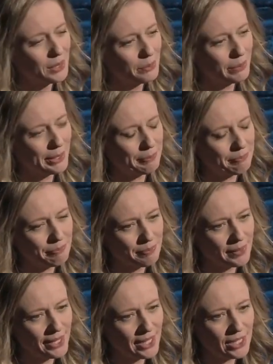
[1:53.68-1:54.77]
Well,
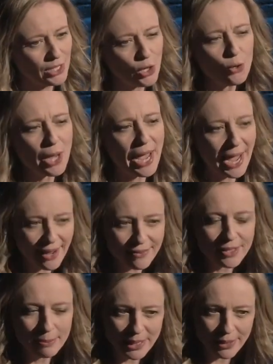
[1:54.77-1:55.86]
you don't have
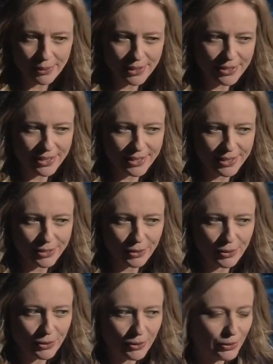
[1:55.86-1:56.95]
to be a religious
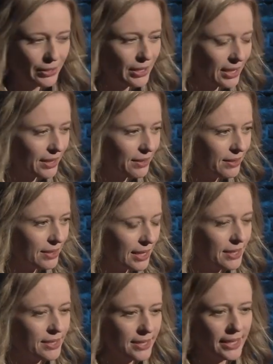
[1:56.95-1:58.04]
sister or a nun to
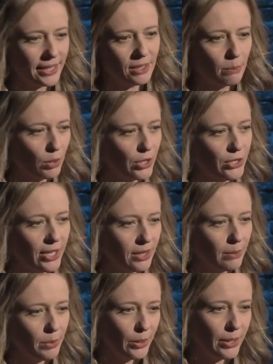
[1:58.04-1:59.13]
understand and appreciate the
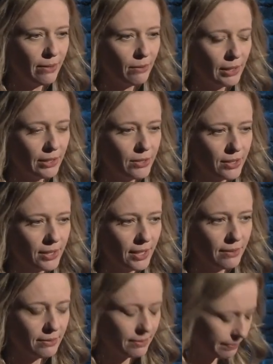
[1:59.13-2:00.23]
beauty of religious life.